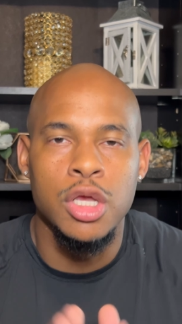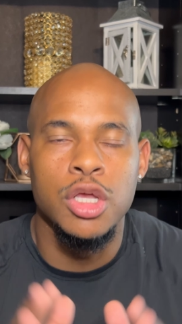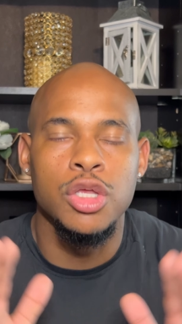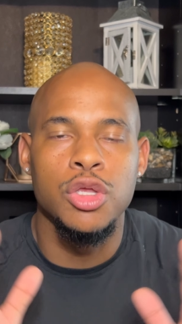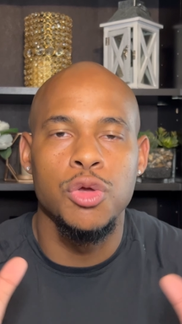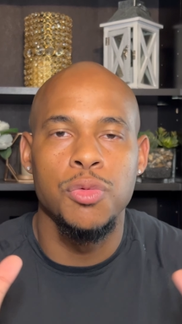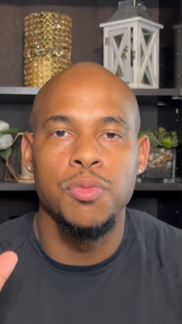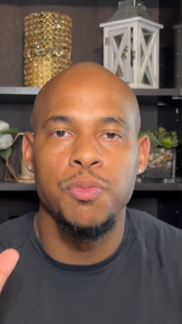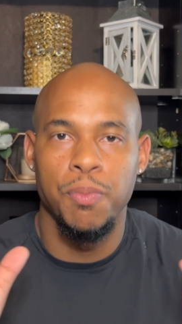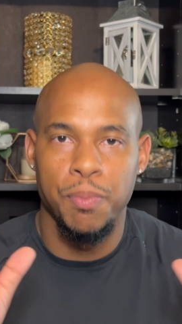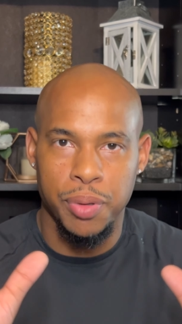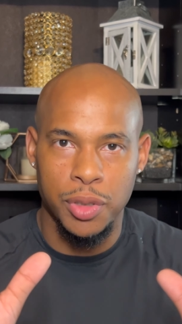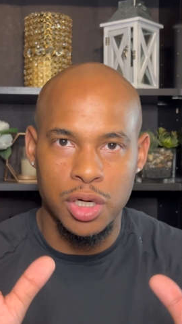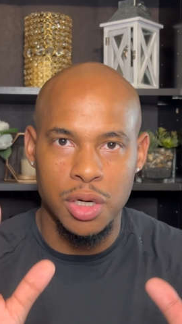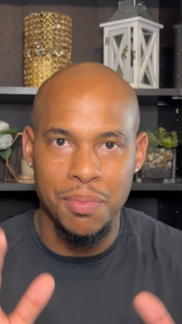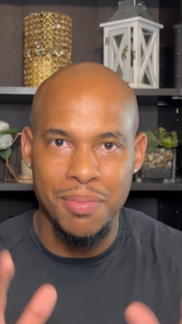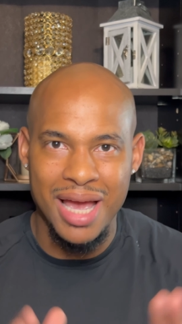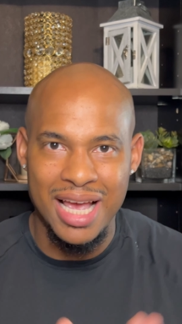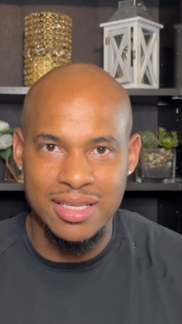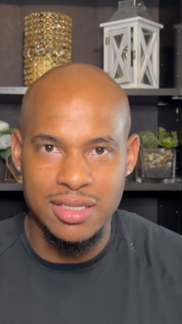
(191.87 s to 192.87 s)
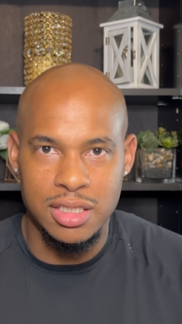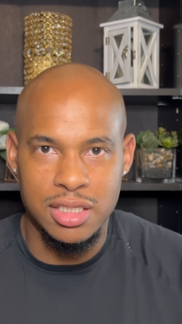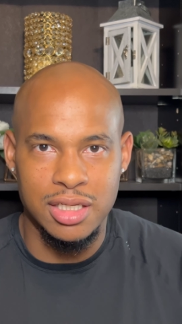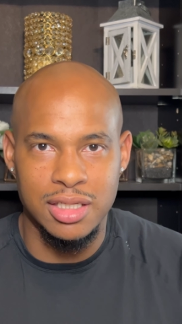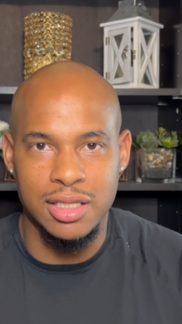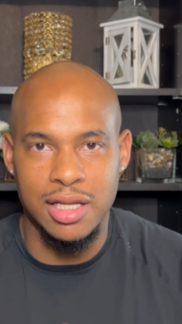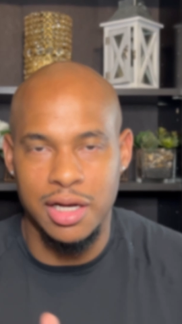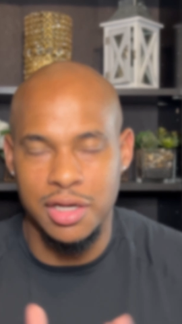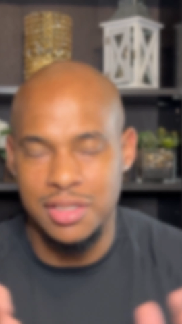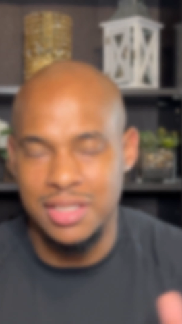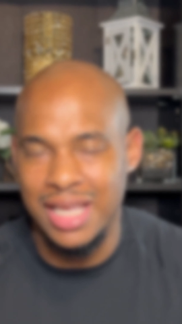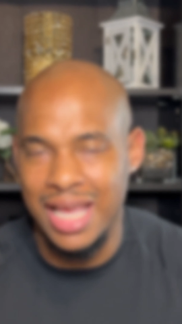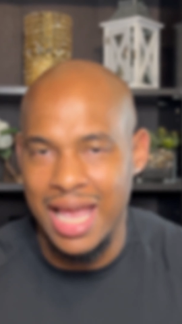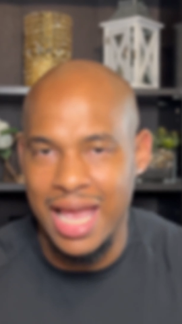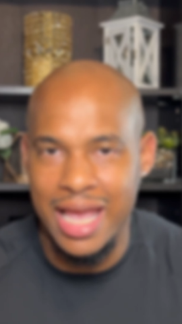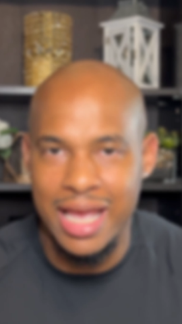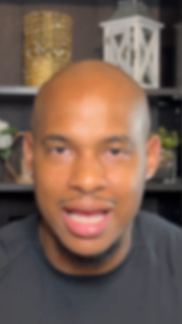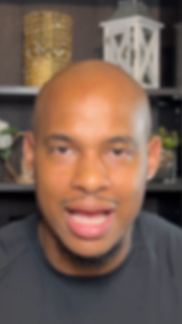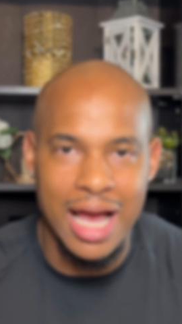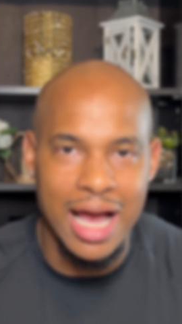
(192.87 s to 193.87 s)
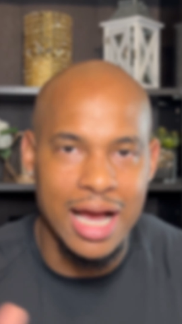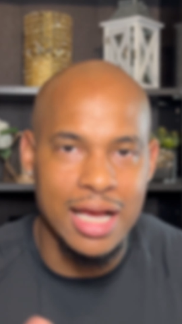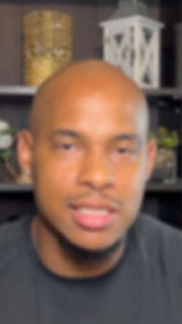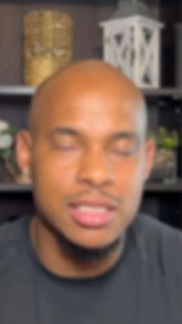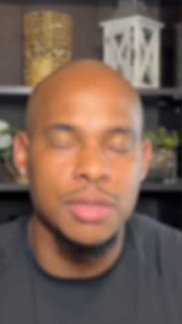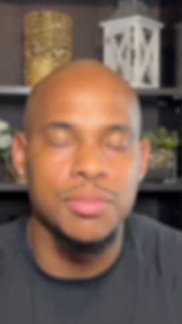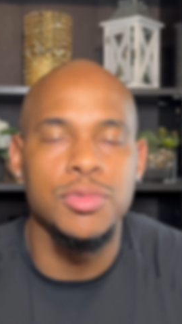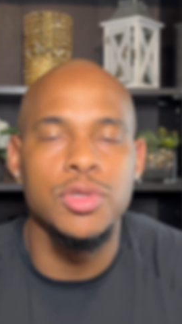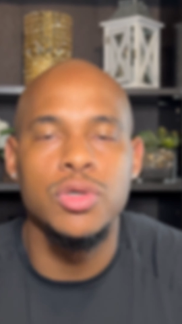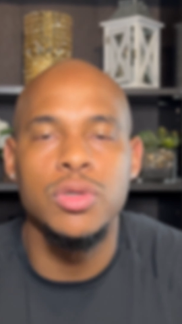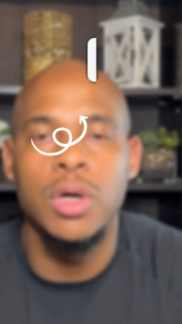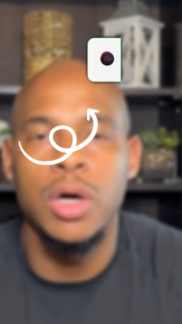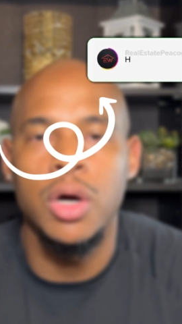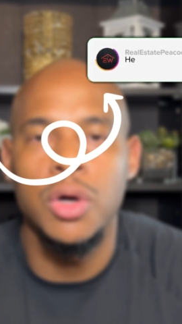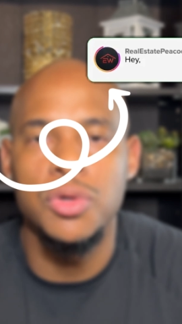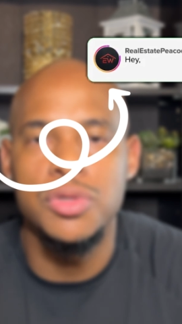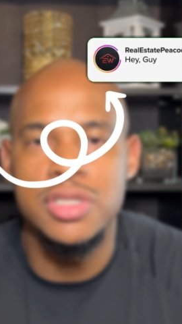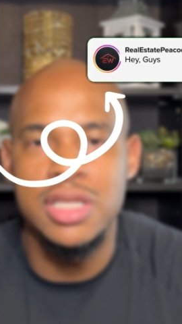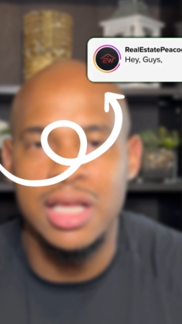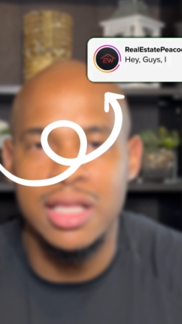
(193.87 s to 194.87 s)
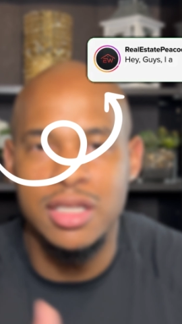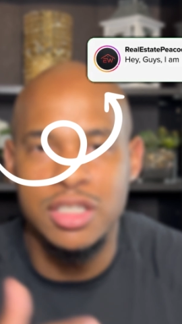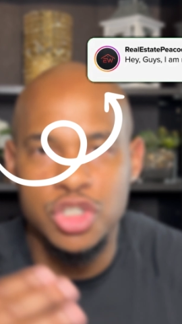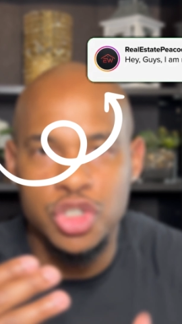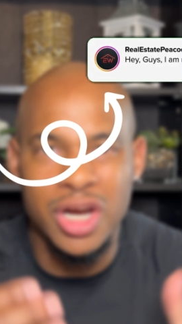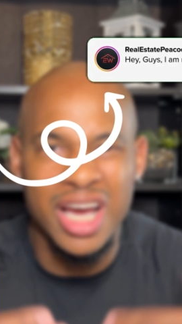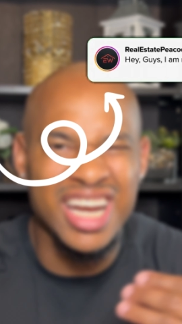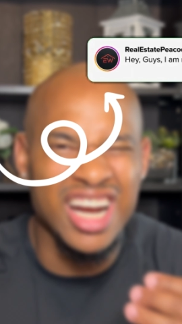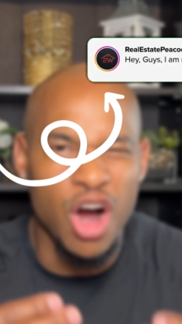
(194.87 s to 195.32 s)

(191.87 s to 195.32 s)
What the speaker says: You put a message in there and say, hey guys, I'm new to wholesaling, trying to